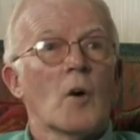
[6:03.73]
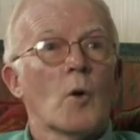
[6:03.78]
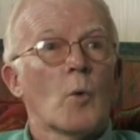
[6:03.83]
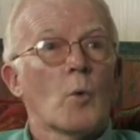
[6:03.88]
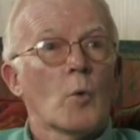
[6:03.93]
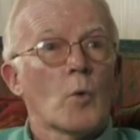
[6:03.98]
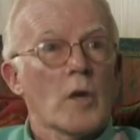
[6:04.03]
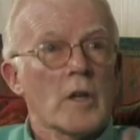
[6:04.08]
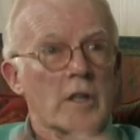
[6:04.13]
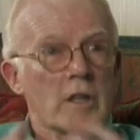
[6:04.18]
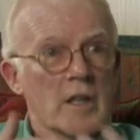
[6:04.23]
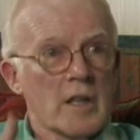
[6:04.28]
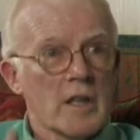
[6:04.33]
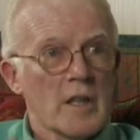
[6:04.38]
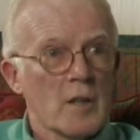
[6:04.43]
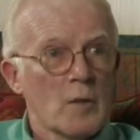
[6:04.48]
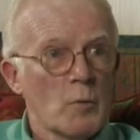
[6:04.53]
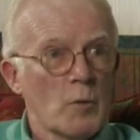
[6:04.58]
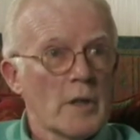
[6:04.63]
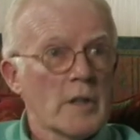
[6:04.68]
working
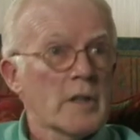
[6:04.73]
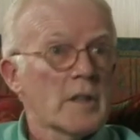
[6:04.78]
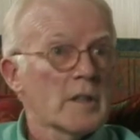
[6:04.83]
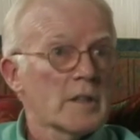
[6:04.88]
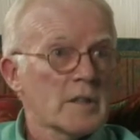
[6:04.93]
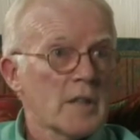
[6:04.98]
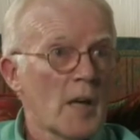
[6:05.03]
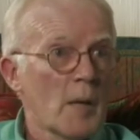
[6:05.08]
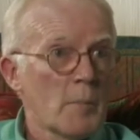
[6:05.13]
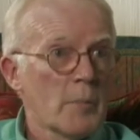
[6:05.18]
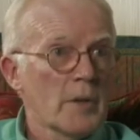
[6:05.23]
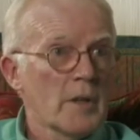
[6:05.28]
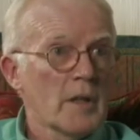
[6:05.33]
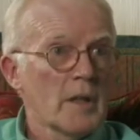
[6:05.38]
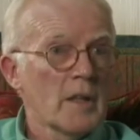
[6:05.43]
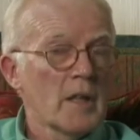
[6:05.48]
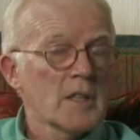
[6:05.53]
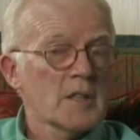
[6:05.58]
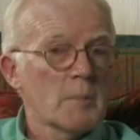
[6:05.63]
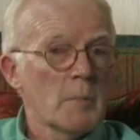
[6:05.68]
with this
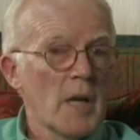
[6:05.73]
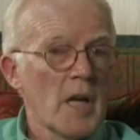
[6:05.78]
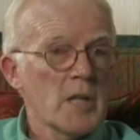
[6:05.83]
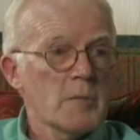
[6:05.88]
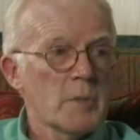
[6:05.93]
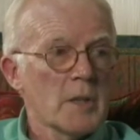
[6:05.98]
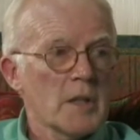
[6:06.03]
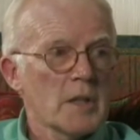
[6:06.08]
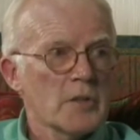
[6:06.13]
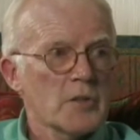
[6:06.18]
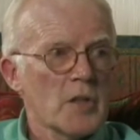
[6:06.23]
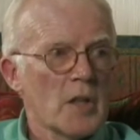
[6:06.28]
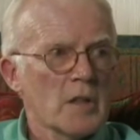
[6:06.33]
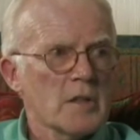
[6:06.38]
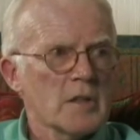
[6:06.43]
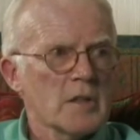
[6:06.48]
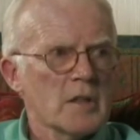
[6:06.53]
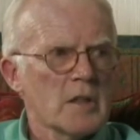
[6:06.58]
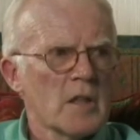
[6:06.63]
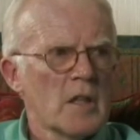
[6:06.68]
company as a management
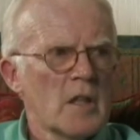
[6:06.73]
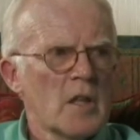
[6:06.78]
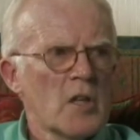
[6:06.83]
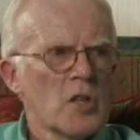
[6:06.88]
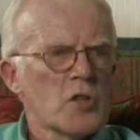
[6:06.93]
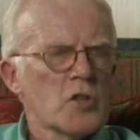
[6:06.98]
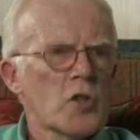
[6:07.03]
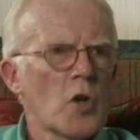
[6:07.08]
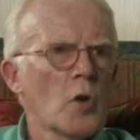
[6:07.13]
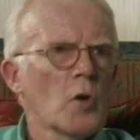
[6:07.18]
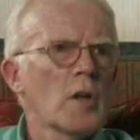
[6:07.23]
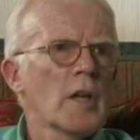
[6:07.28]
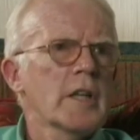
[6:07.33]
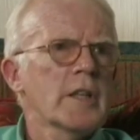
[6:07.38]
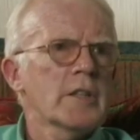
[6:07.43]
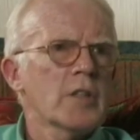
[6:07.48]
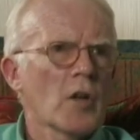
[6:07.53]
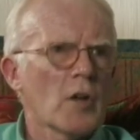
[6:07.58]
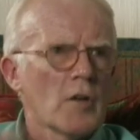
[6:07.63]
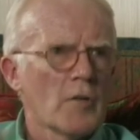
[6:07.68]
consultant, totally
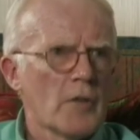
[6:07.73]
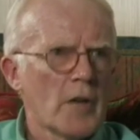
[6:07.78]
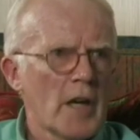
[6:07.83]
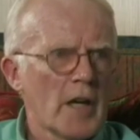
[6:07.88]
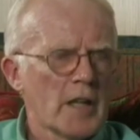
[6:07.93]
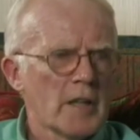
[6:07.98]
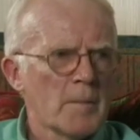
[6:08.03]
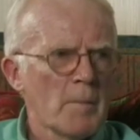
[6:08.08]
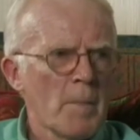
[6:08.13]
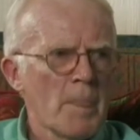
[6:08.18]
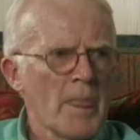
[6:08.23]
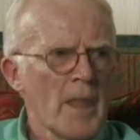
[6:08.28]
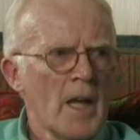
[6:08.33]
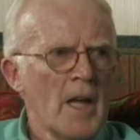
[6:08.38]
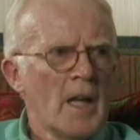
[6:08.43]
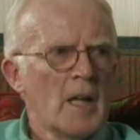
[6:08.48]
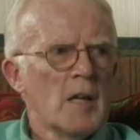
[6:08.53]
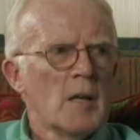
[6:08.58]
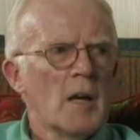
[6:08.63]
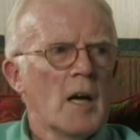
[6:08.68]
terrified.
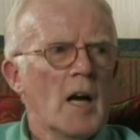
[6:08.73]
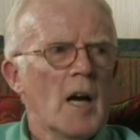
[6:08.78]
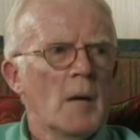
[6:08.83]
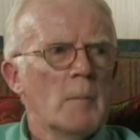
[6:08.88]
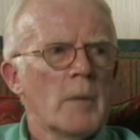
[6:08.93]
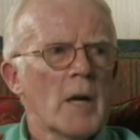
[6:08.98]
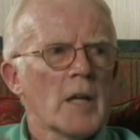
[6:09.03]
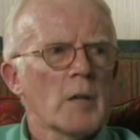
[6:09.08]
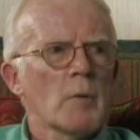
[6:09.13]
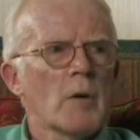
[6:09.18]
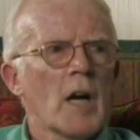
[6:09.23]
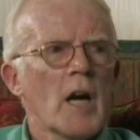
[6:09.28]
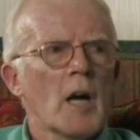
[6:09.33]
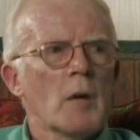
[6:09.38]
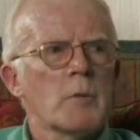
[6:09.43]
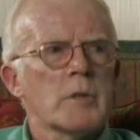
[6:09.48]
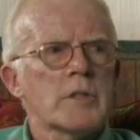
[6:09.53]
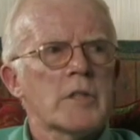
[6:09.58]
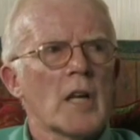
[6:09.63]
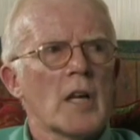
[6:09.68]
And by the way, I
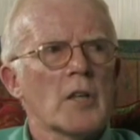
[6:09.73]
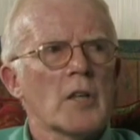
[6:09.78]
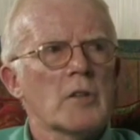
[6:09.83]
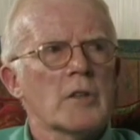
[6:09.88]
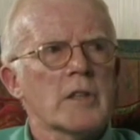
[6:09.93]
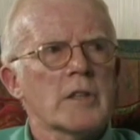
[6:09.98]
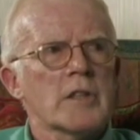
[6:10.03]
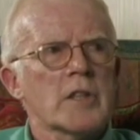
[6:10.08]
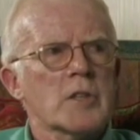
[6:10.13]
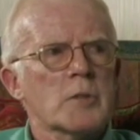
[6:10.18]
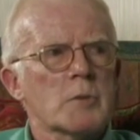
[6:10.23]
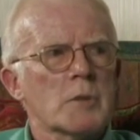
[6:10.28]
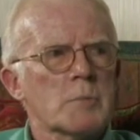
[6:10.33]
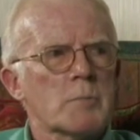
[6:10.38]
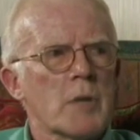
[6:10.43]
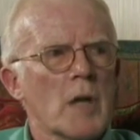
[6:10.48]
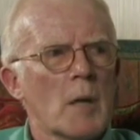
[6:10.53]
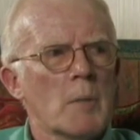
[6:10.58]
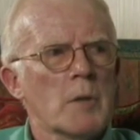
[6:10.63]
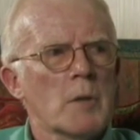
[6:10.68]
would tell you that this was
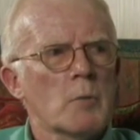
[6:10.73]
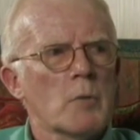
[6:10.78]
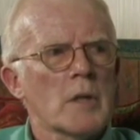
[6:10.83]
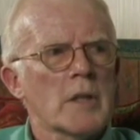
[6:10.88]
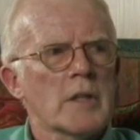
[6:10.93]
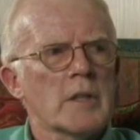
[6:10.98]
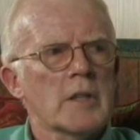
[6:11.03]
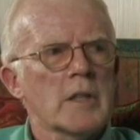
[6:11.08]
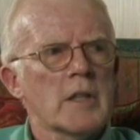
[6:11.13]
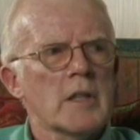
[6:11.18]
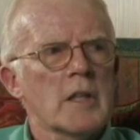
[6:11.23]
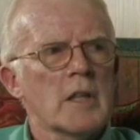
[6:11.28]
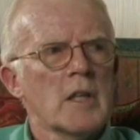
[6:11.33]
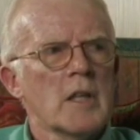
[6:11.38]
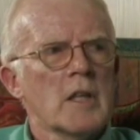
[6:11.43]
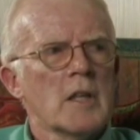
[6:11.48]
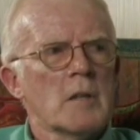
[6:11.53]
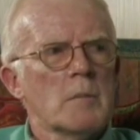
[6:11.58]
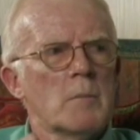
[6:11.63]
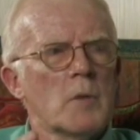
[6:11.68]
probably one of the
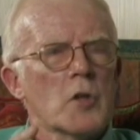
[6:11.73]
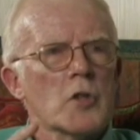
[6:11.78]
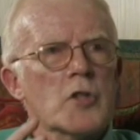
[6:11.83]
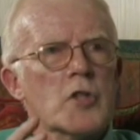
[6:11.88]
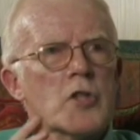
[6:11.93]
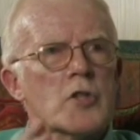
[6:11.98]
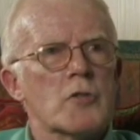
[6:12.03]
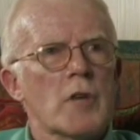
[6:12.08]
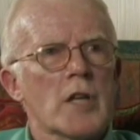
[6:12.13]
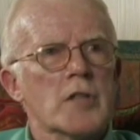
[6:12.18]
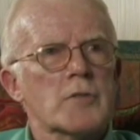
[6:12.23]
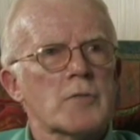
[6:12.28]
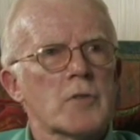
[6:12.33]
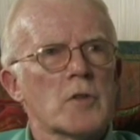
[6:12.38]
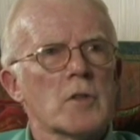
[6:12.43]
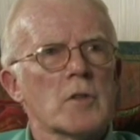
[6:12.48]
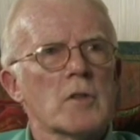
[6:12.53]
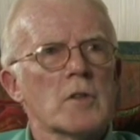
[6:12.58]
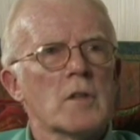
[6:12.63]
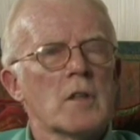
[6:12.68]
most
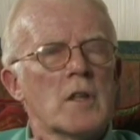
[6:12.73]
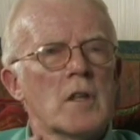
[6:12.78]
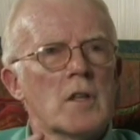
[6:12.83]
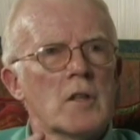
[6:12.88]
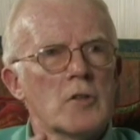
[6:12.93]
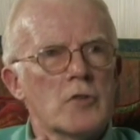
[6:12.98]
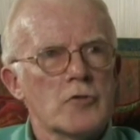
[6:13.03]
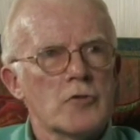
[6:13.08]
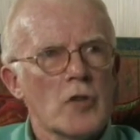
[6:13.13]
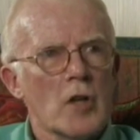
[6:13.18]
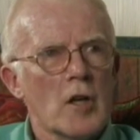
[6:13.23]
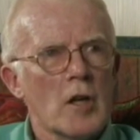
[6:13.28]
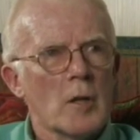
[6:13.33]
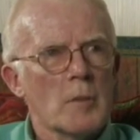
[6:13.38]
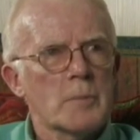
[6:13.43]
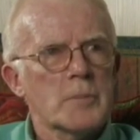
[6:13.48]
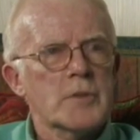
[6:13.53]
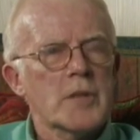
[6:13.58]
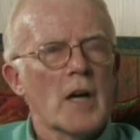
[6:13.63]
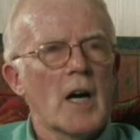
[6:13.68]
stressful
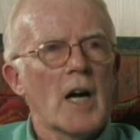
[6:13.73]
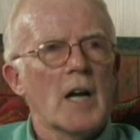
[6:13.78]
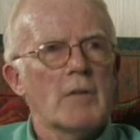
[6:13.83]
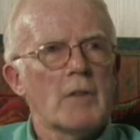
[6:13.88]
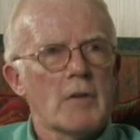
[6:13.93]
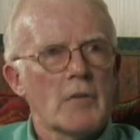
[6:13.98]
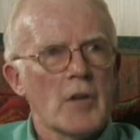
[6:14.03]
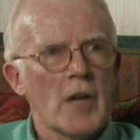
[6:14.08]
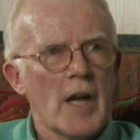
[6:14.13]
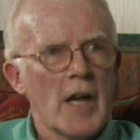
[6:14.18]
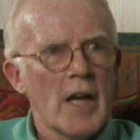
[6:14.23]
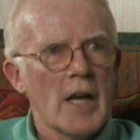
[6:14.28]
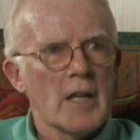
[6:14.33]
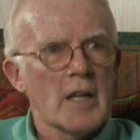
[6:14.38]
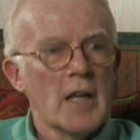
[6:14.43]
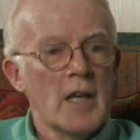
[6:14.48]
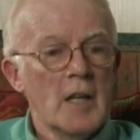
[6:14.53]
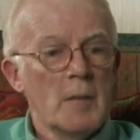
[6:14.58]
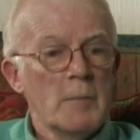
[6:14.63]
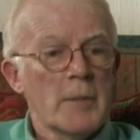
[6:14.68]
jobs I've ever had
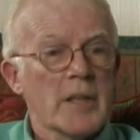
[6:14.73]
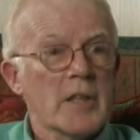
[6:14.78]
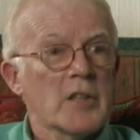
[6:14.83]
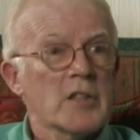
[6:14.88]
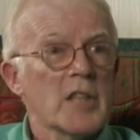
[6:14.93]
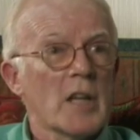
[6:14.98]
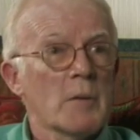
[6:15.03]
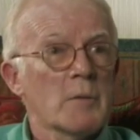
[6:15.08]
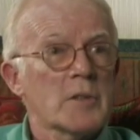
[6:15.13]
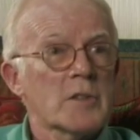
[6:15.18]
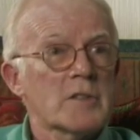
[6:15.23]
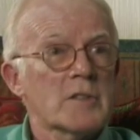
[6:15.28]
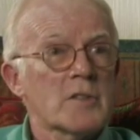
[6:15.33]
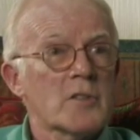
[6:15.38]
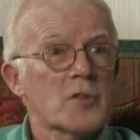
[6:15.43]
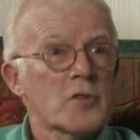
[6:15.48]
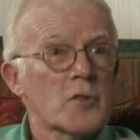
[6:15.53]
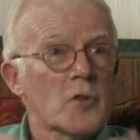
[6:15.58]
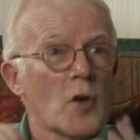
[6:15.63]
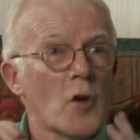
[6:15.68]
because I was
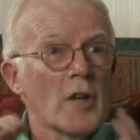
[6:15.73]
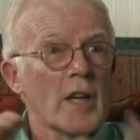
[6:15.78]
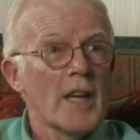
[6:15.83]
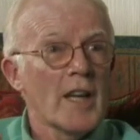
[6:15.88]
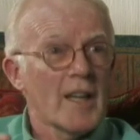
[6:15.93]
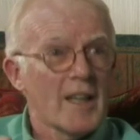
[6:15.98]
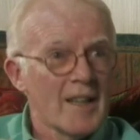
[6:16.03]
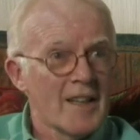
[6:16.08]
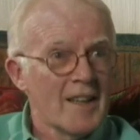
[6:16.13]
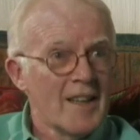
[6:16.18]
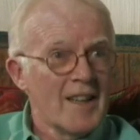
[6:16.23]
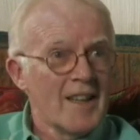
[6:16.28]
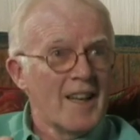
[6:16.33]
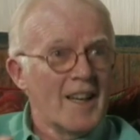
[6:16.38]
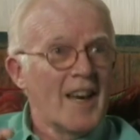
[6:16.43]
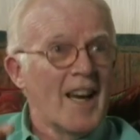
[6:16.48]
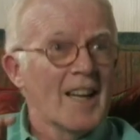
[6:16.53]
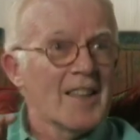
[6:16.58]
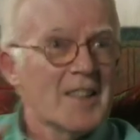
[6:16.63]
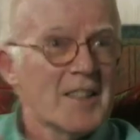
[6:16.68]
thrown in
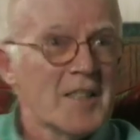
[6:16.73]
at the